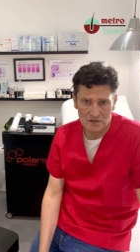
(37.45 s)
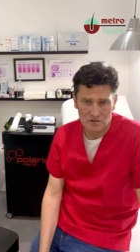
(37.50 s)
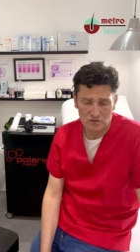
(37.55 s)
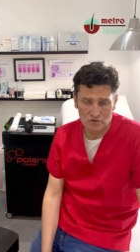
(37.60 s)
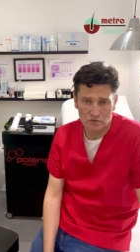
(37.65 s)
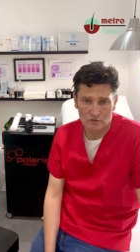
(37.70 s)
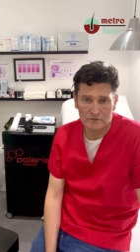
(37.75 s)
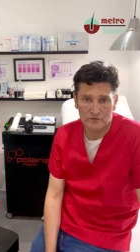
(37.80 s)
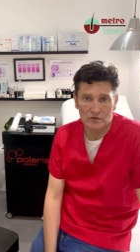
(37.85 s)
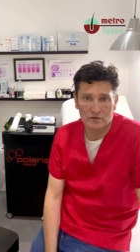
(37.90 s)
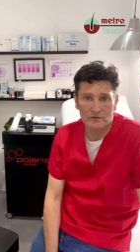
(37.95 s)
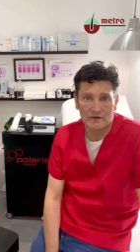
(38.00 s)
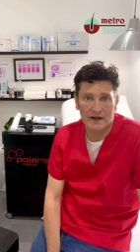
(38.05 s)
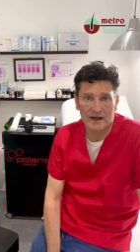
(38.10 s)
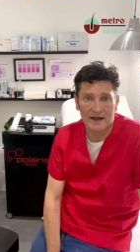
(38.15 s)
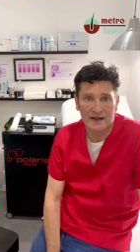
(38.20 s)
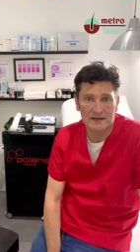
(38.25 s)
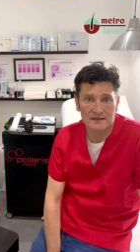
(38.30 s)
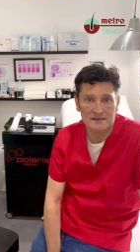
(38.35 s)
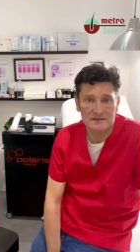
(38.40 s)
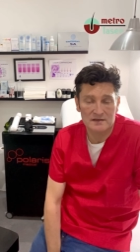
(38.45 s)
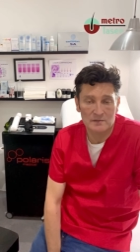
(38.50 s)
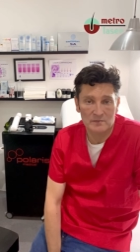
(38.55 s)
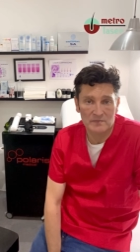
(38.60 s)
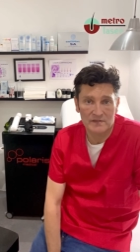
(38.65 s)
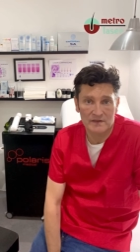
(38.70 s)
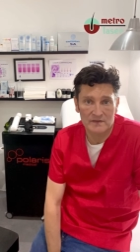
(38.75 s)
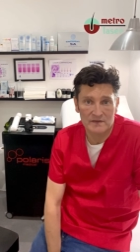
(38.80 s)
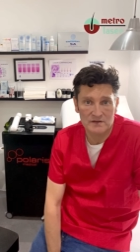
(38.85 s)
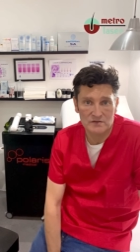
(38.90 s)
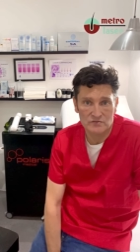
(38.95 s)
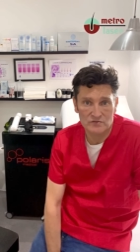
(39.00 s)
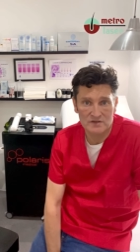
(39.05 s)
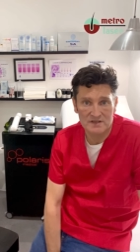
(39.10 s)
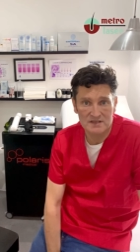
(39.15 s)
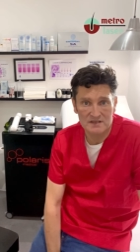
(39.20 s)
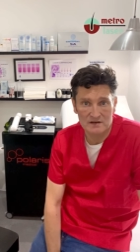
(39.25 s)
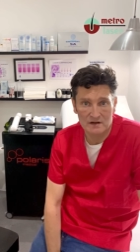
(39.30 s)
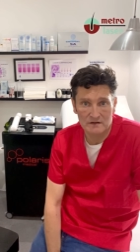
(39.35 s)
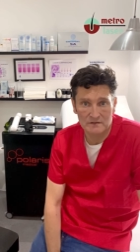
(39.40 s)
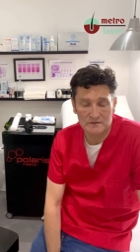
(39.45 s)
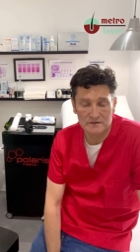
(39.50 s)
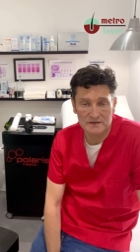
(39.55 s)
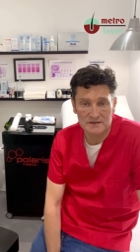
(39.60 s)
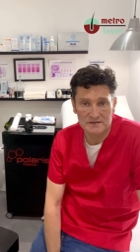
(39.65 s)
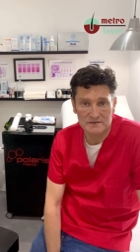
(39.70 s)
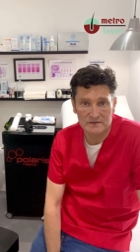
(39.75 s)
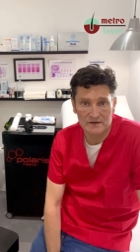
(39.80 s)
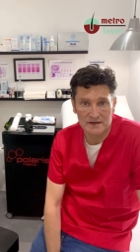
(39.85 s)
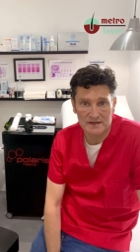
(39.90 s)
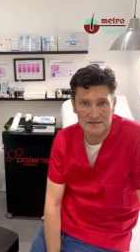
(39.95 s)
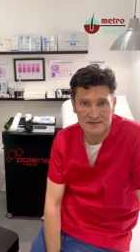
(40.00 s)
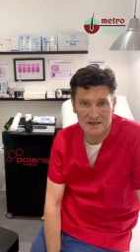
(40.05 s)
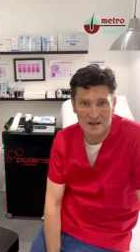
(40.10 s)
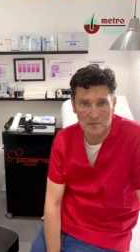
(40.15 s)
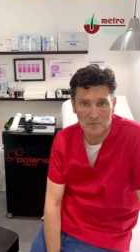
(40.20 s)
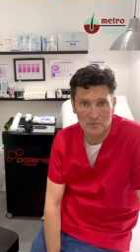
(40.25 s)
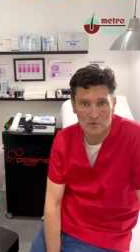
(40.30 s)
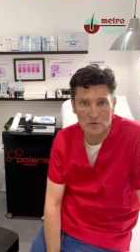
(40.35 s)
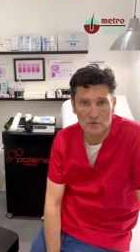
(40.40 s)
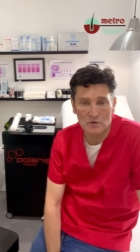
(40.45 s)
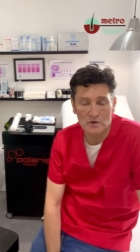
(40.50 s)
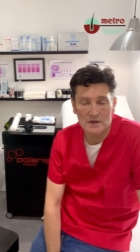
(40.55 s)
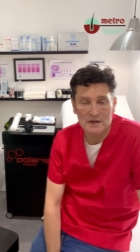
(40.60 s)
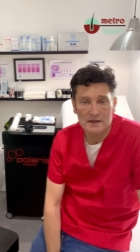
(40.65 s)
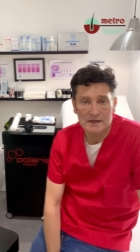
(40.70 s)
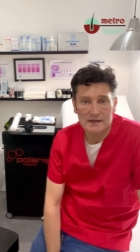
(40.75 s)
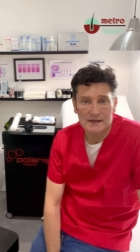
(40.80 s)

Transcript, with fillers: So if you've had something that's resurfaced, for example,